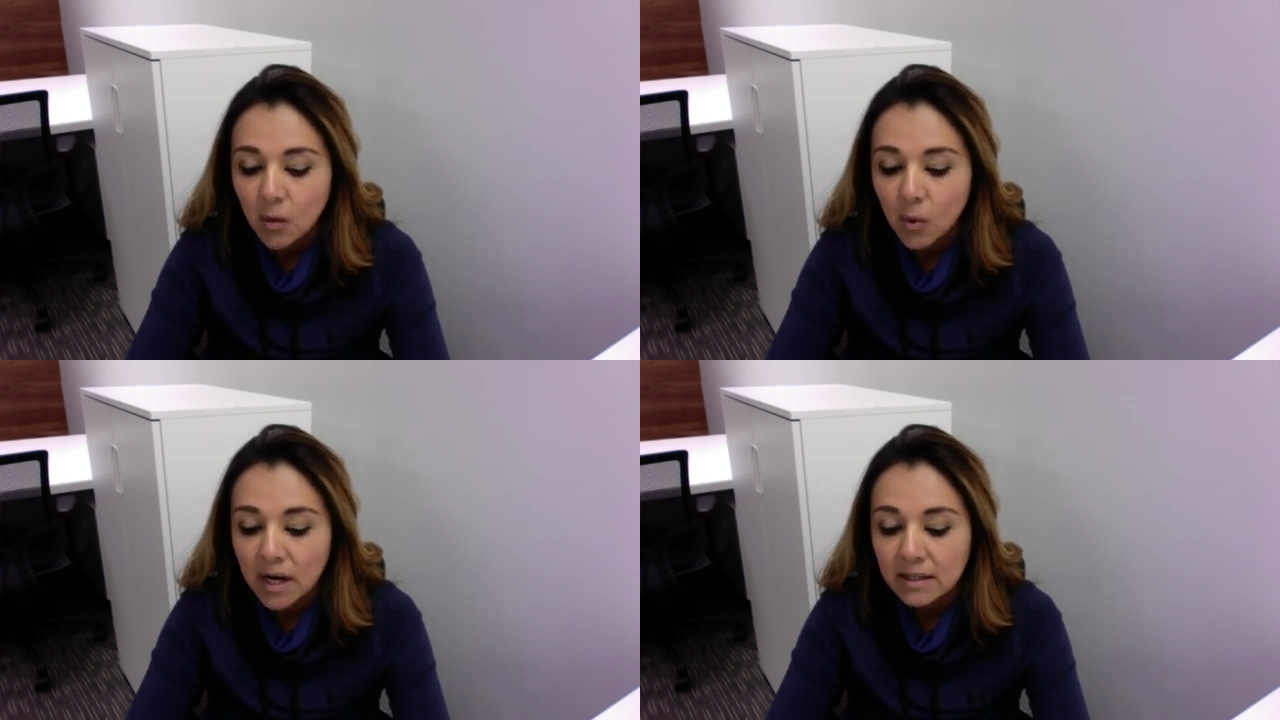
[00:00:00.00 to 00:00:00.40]

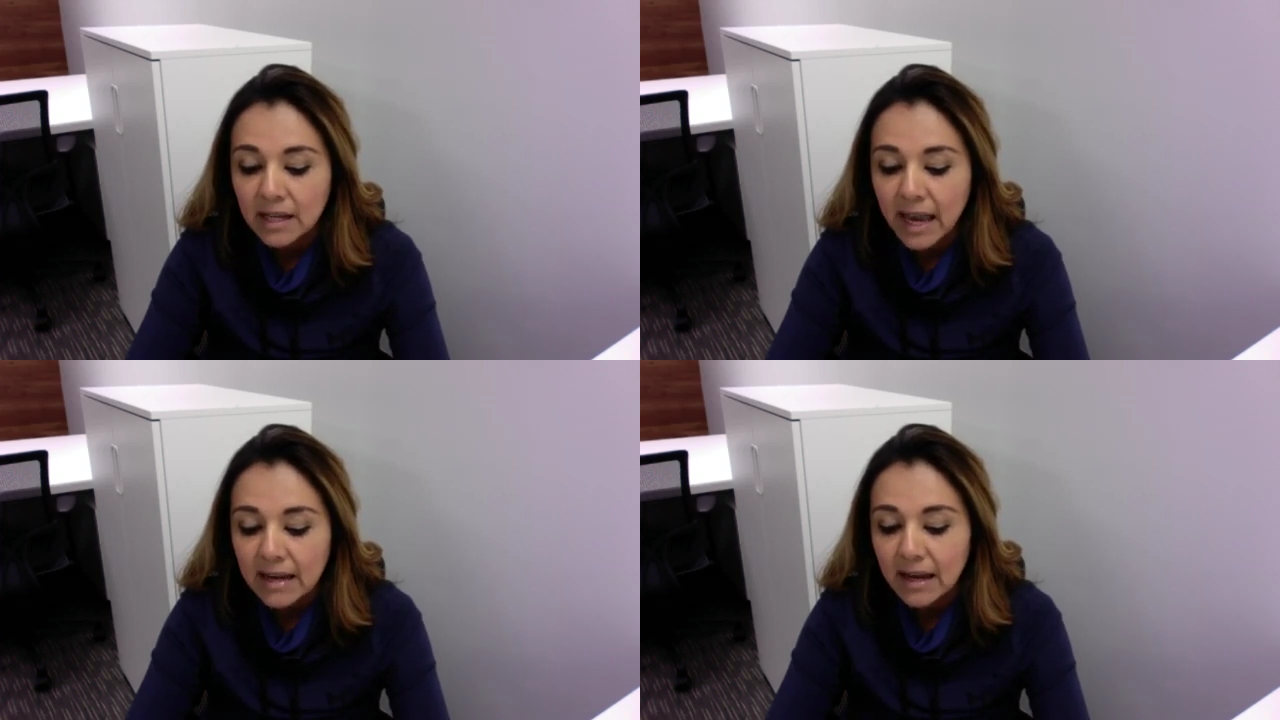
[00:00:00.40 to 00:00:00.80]

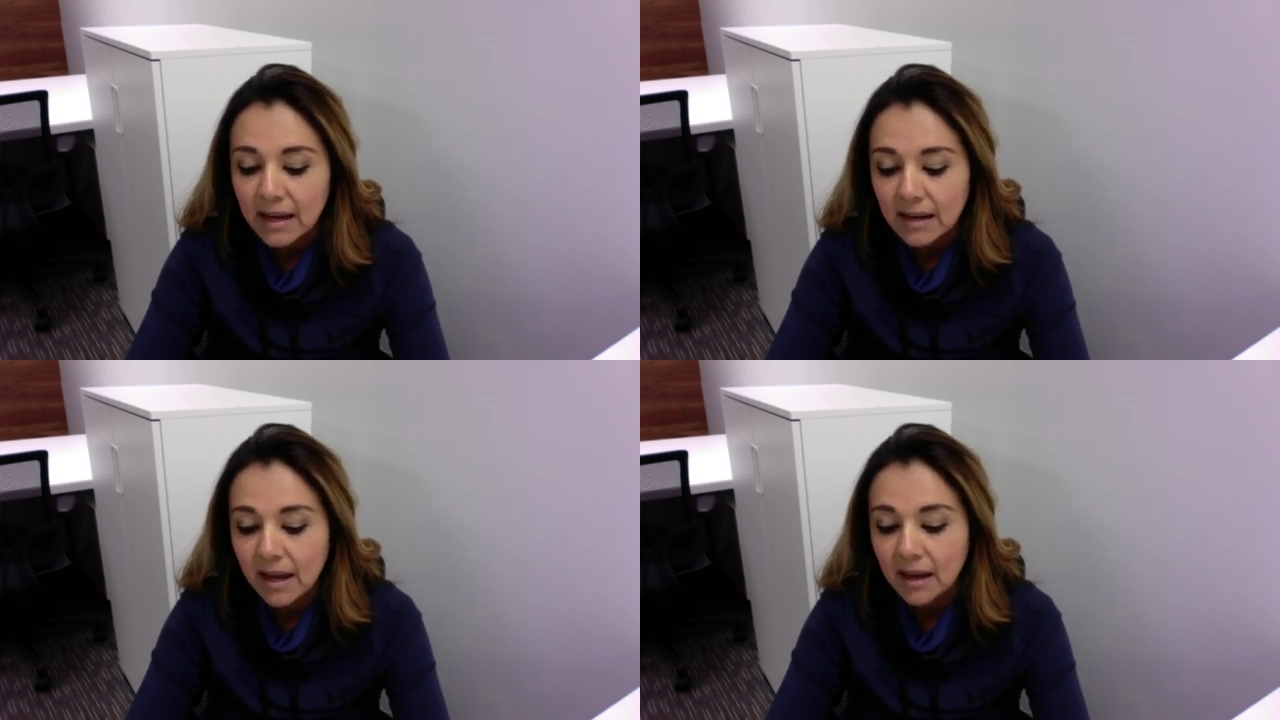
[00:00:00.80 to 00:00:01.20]

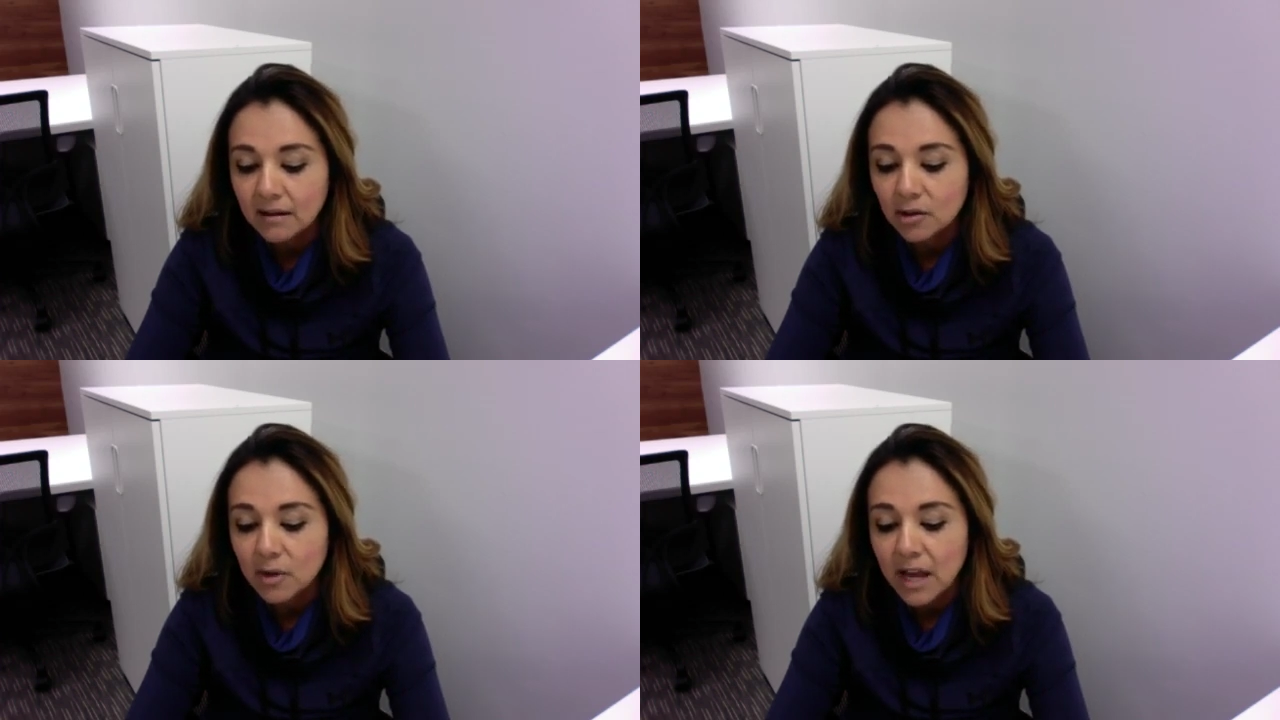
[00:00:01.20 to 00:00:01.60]

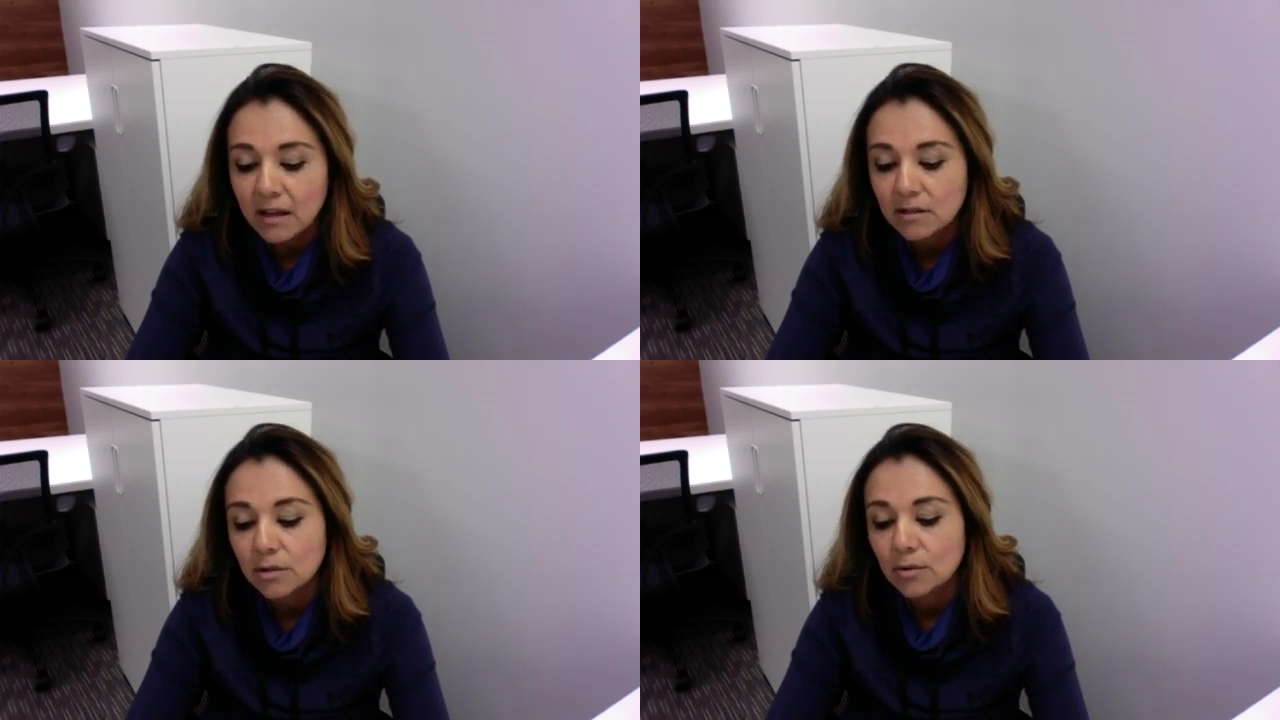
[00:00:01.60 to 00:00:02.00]

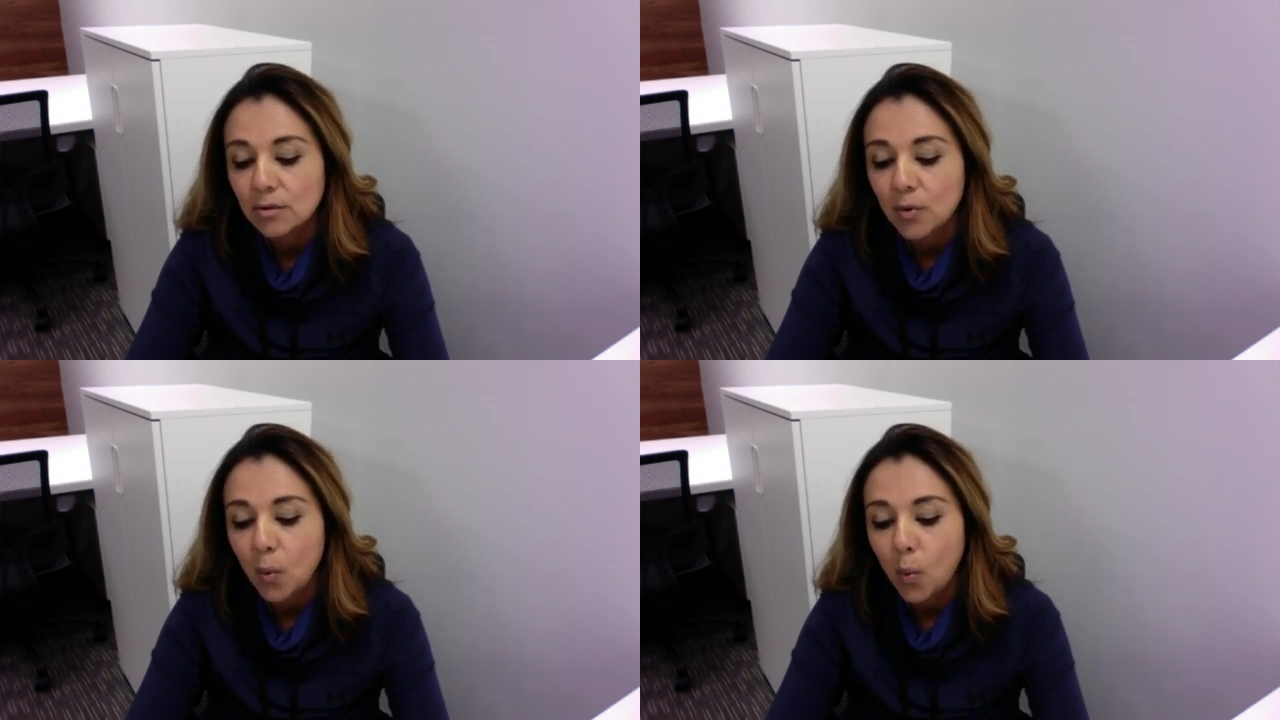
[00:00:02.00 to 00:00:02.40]

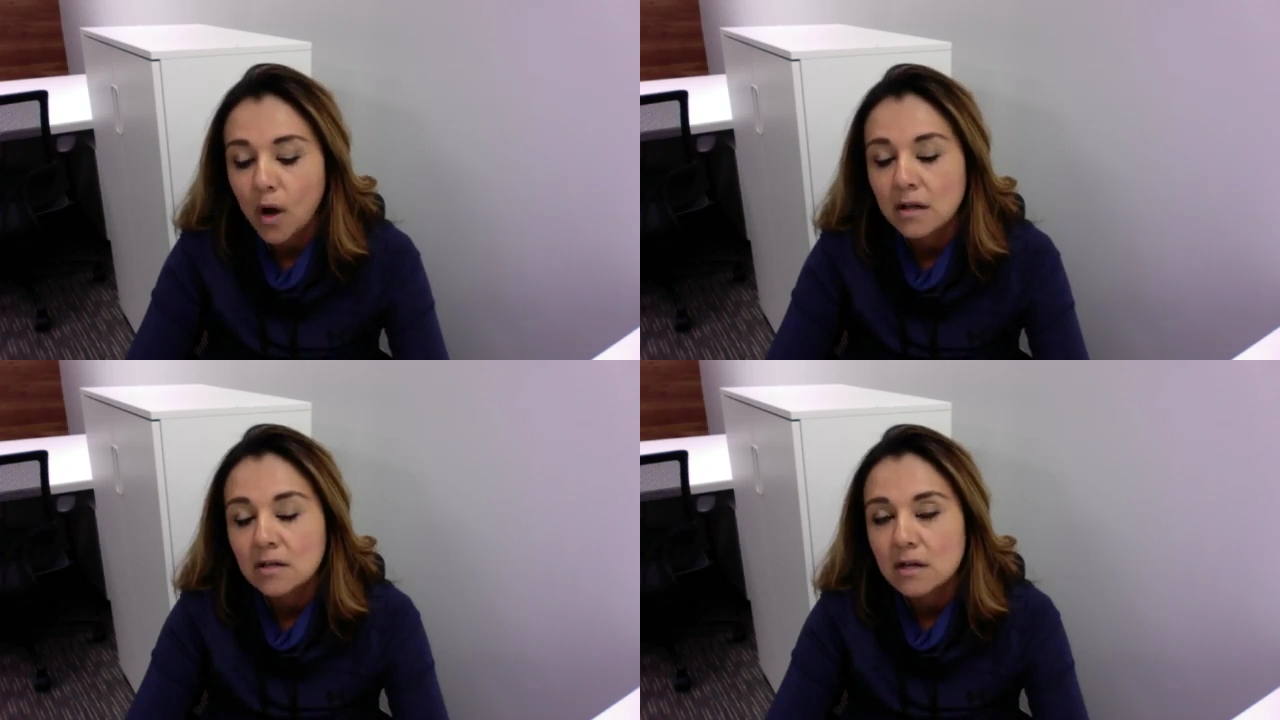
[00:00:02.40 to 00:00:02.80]

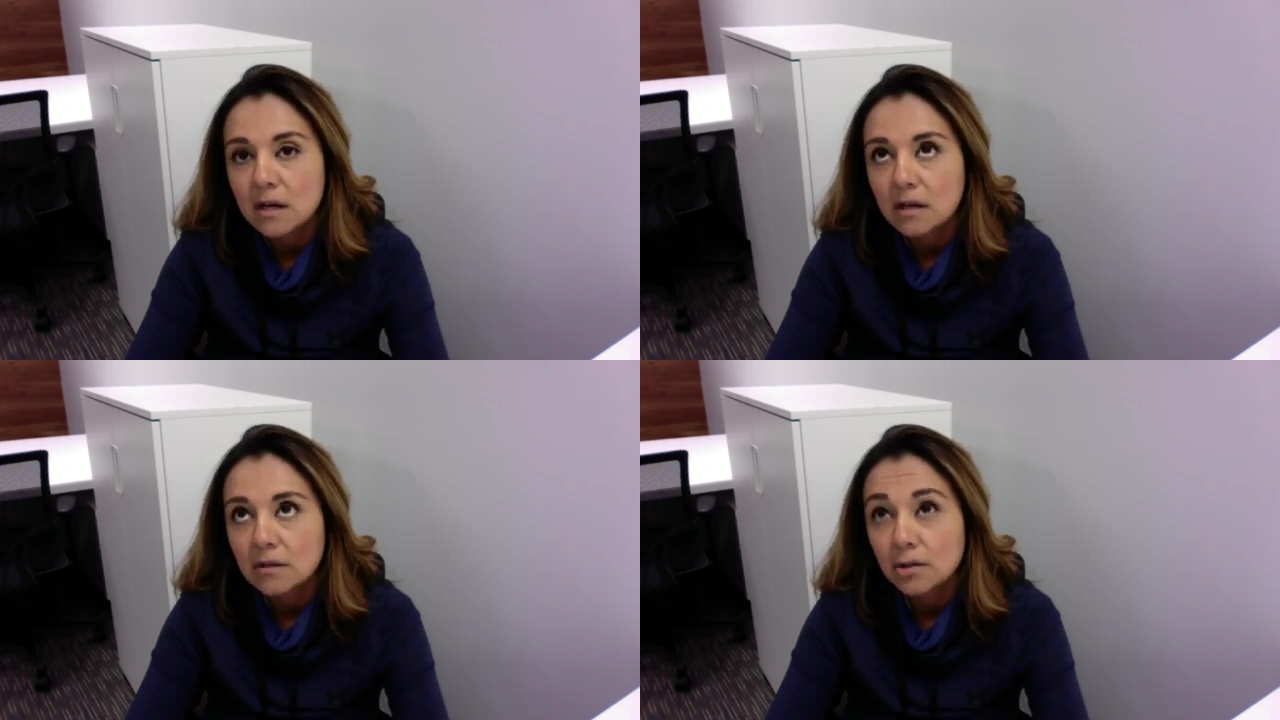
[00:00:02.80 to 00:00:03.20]

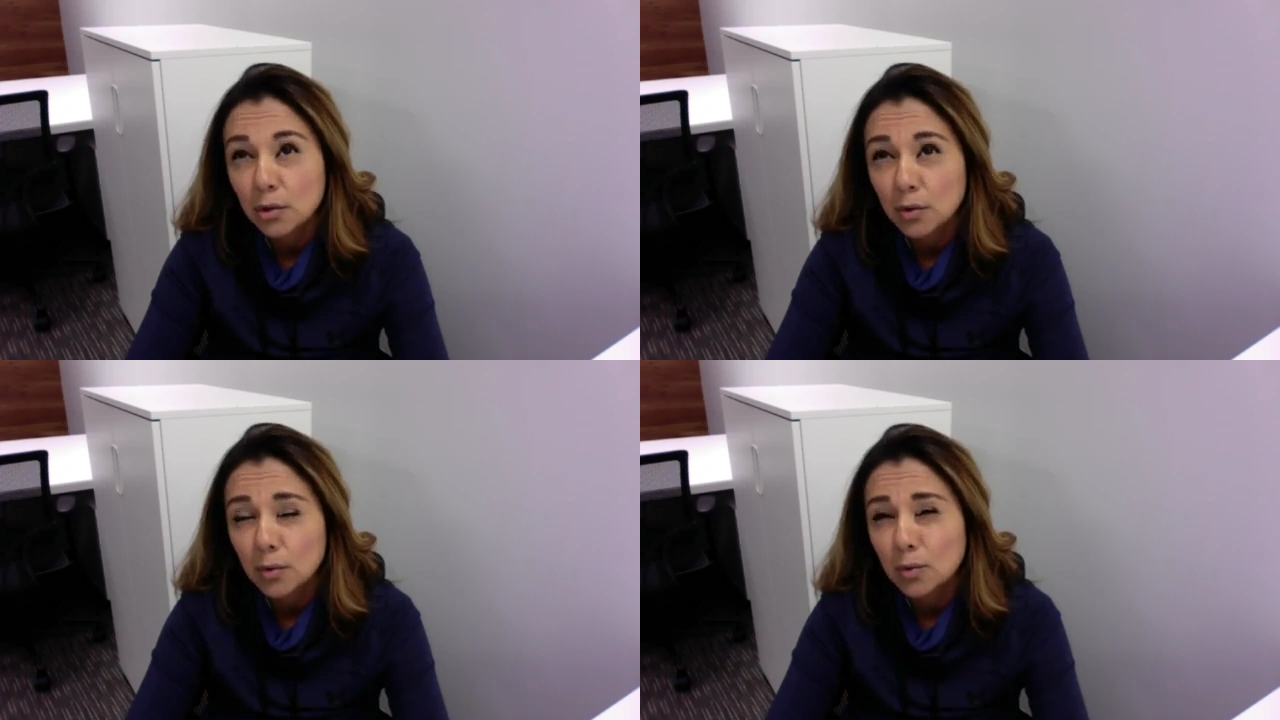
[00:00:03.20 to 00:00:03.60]

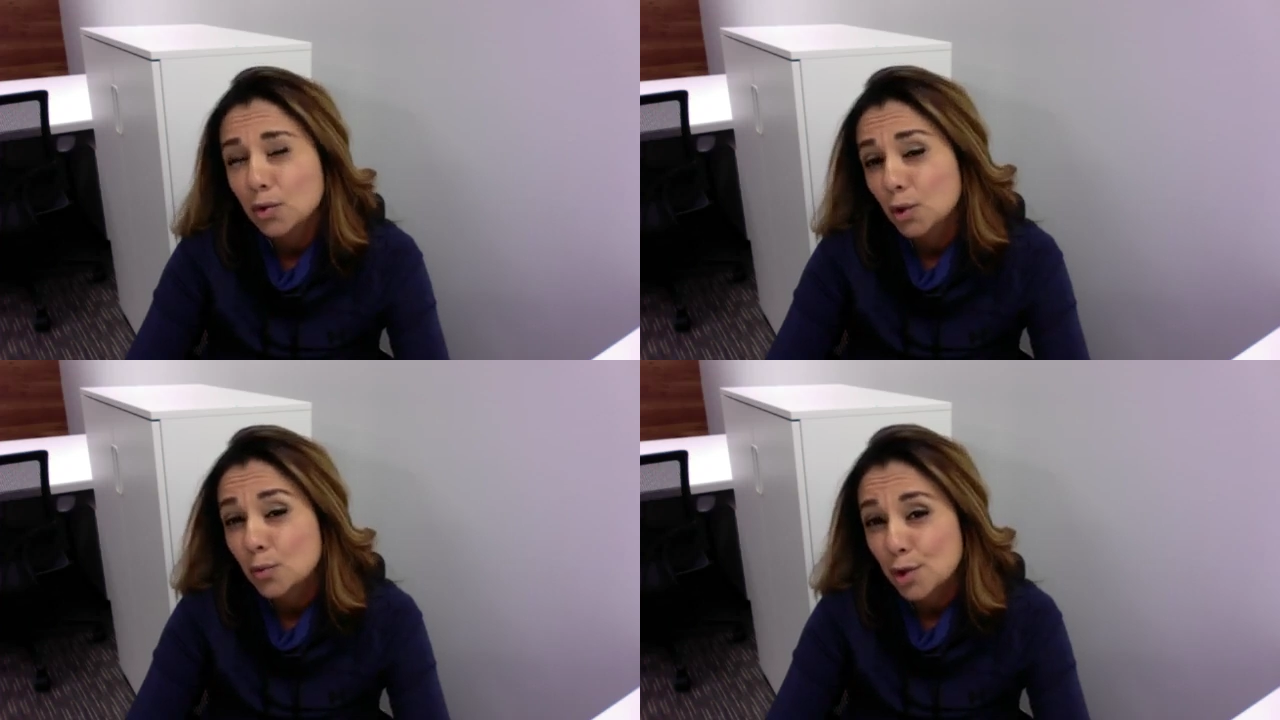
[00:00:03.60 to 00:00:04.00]

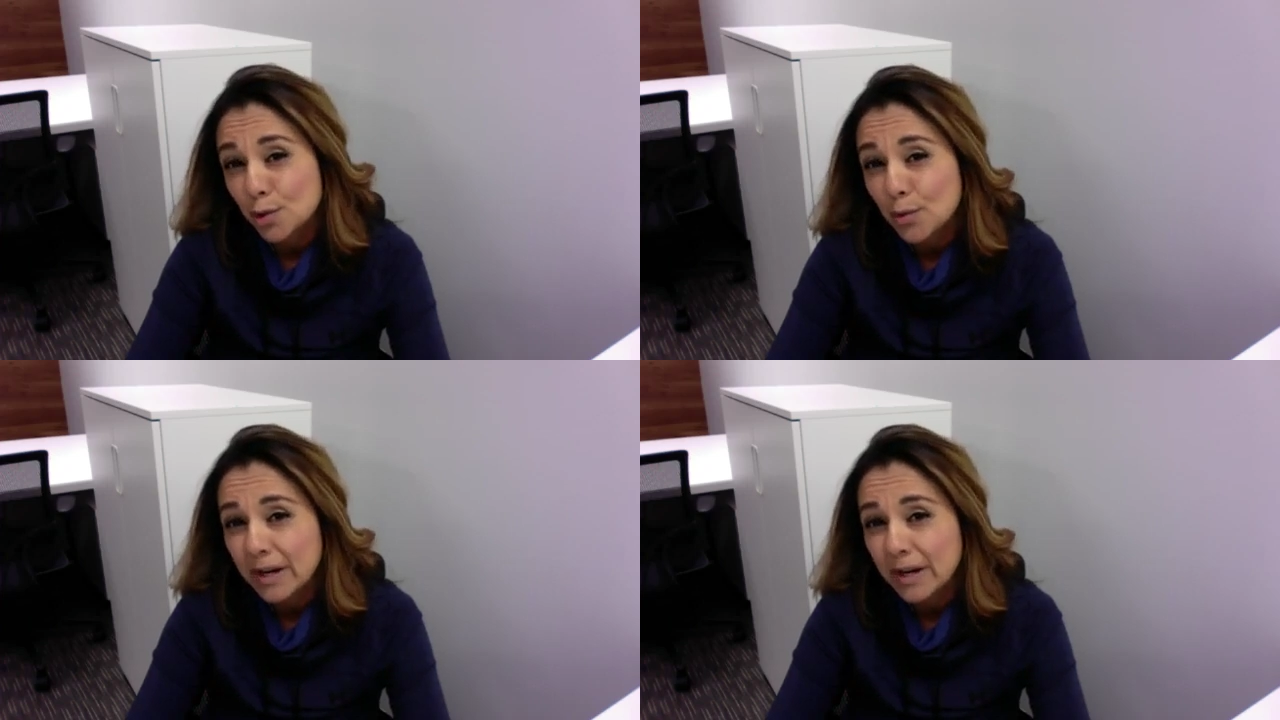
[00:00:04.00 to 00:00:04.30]
1-888-382-1222,